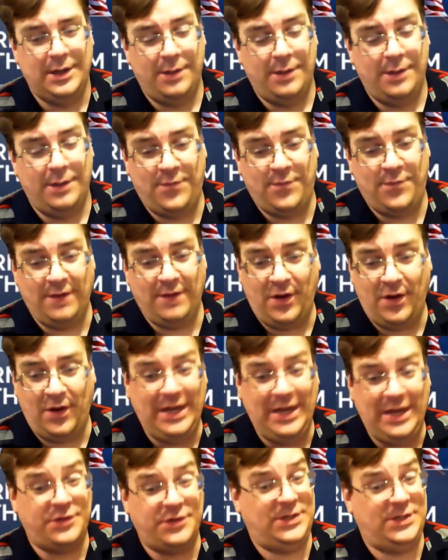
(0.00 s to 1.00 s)
and very
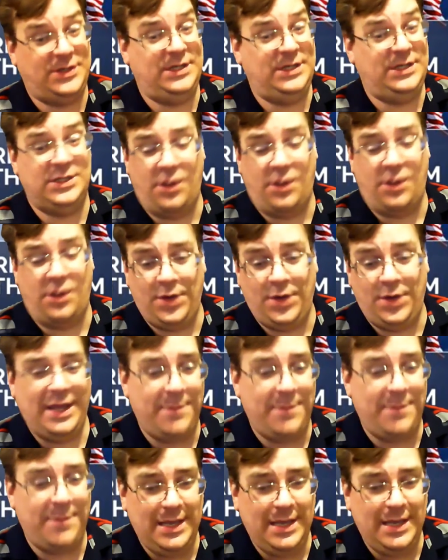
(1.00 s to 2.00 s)
interesting to someone like
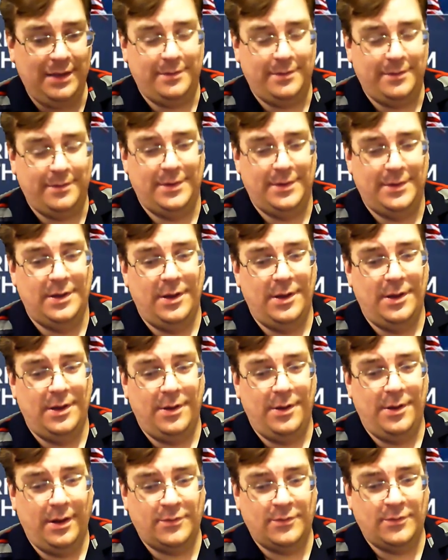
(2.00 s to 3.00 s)
me.
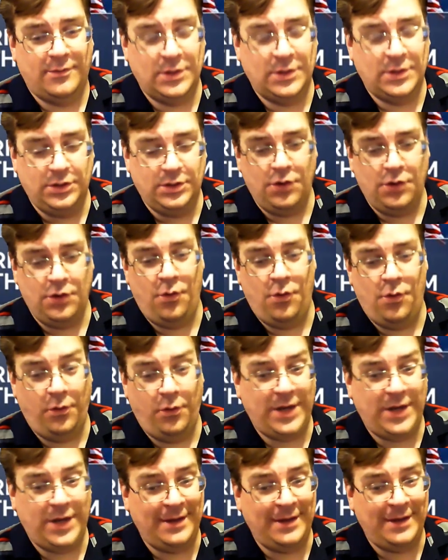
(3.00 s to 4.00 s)
To you who are
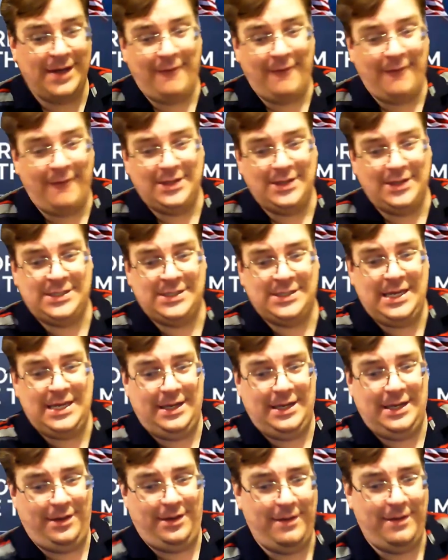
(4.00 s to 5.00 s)
having to see it
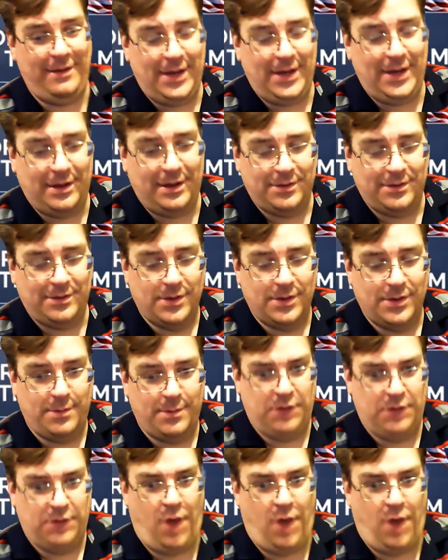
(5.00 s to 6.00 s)
and live it and be
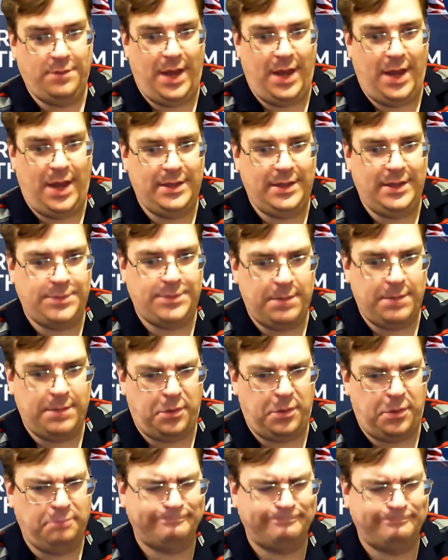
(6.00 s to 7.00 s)
run by these
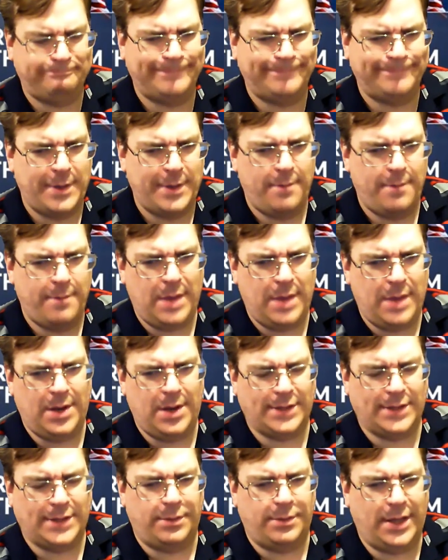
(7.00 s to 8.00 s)
people, maybe
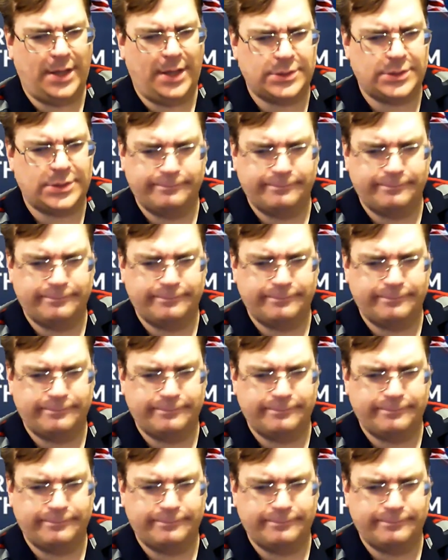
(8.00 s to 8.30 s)
not so much.